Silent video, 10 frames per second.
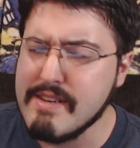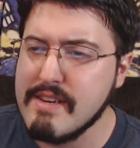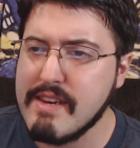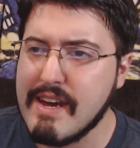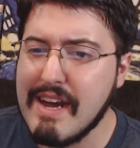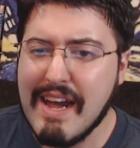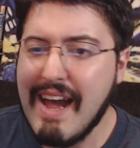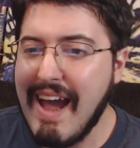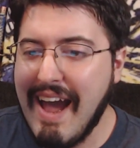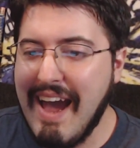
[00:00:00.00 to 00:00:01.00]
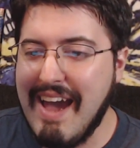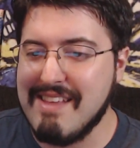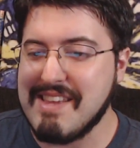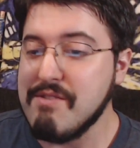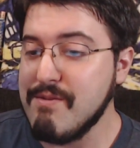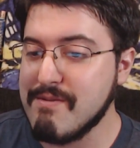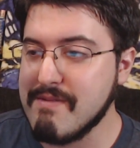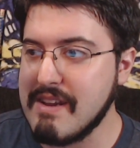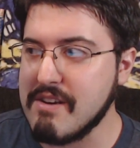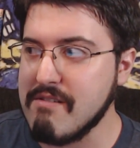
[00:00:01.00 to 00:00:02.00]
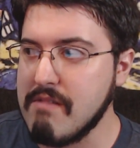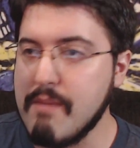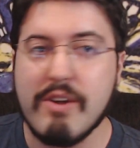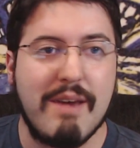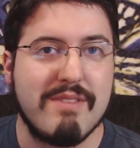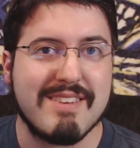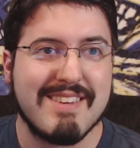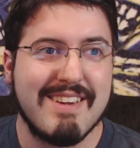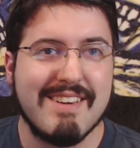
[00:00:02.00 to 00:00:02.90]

Yeah, and it's like, "Ooh, got a girl. I'm okay with this."